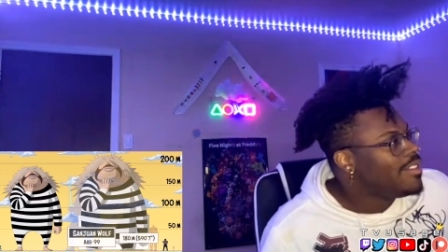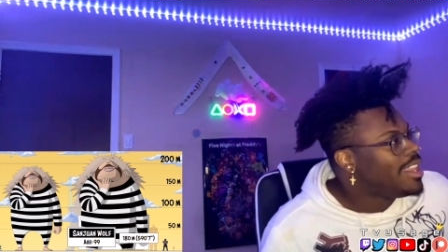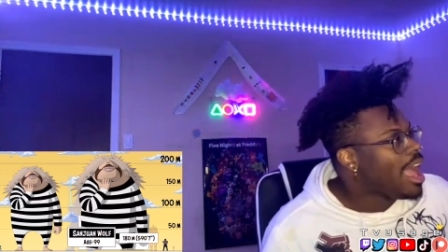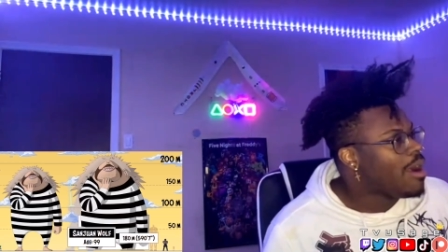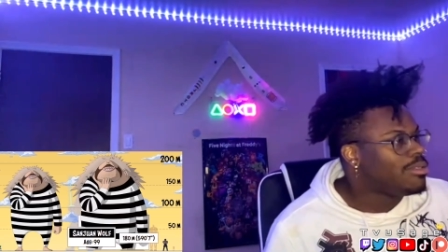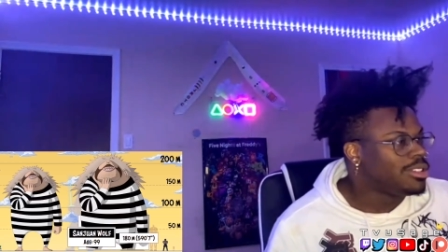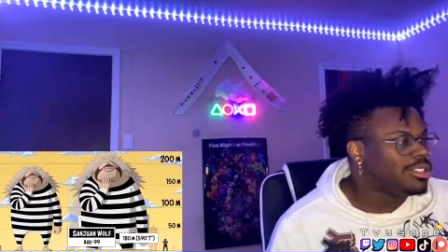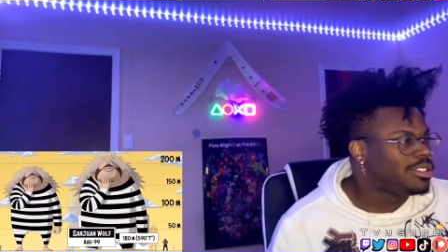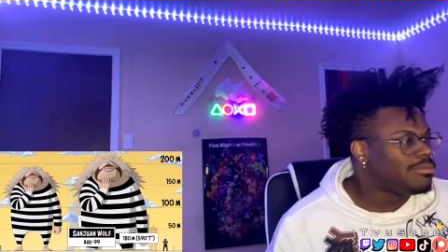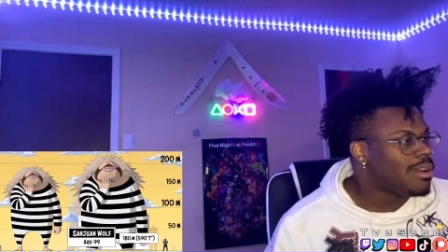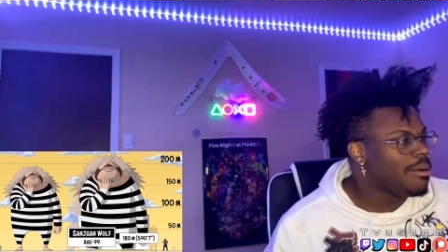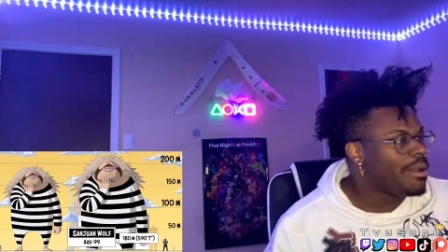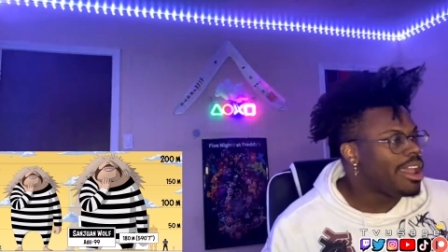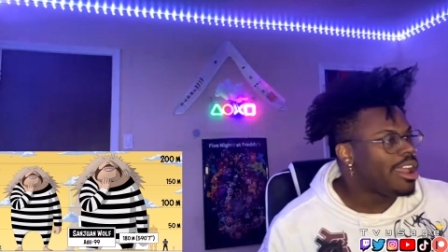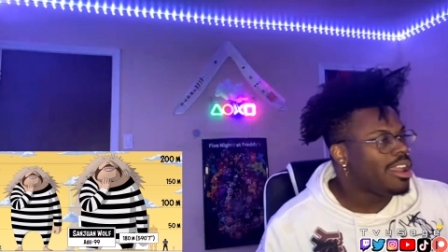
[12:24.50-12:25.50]
that was
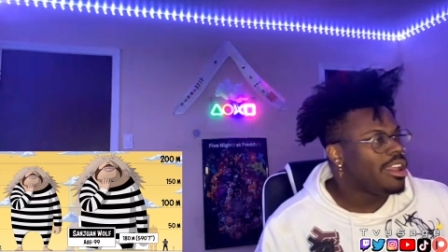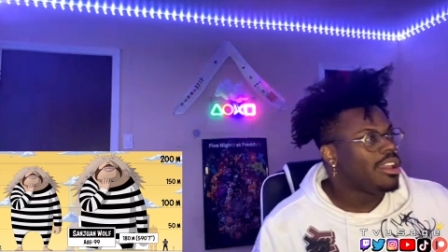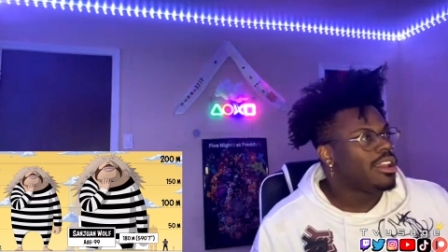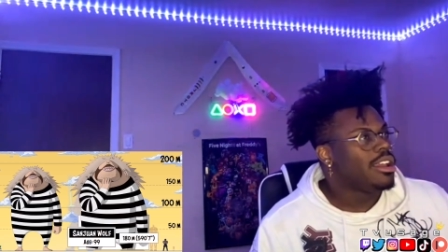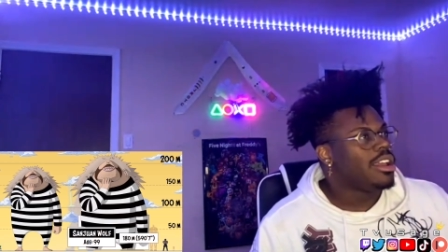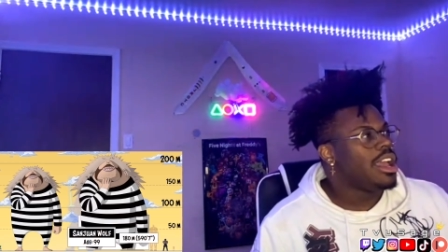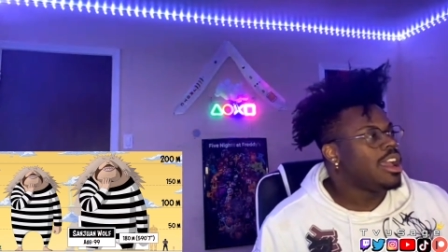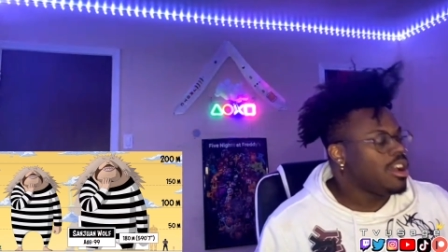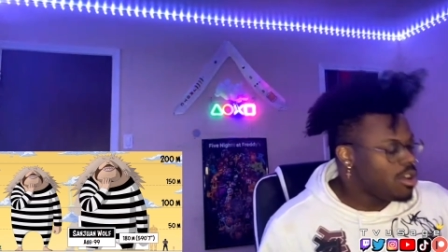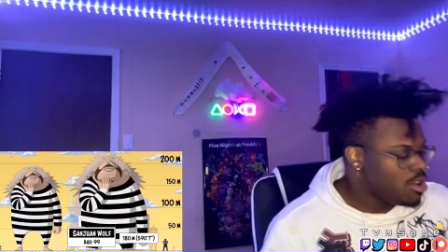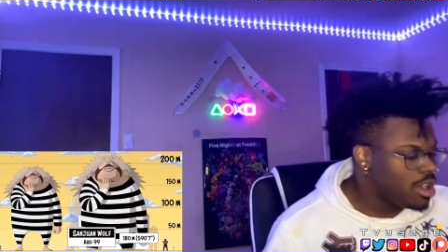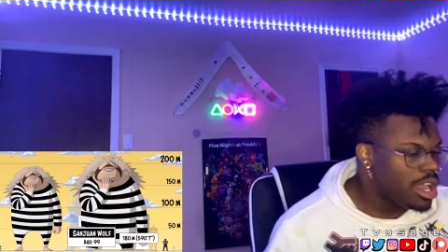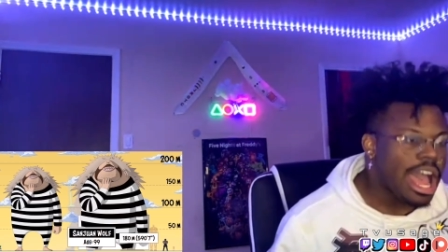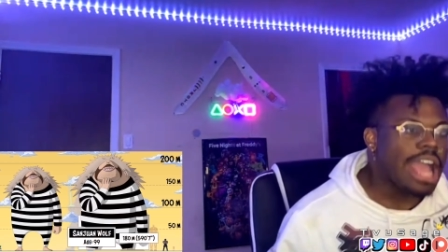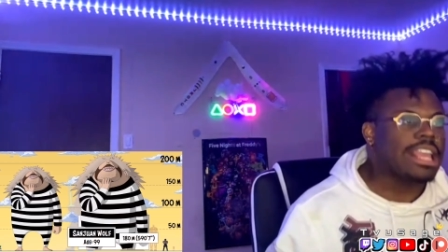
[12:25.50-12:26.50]
my bad.
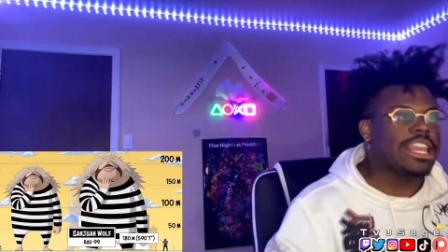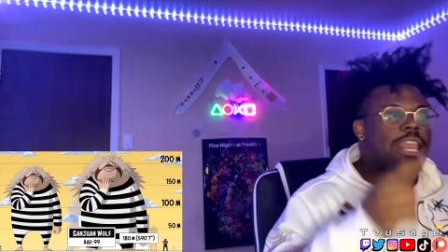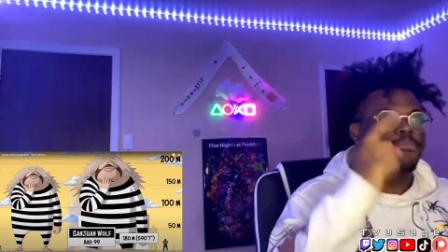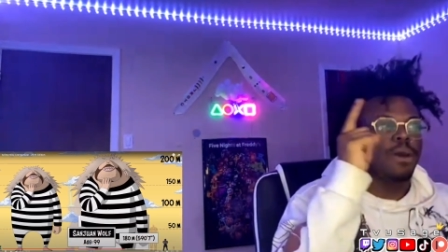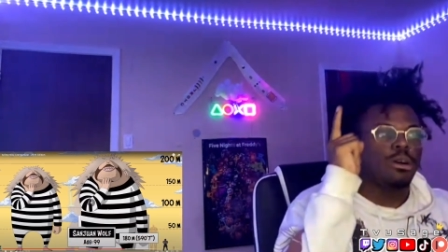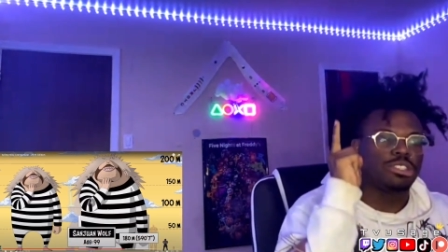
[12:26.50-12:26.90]
I keep on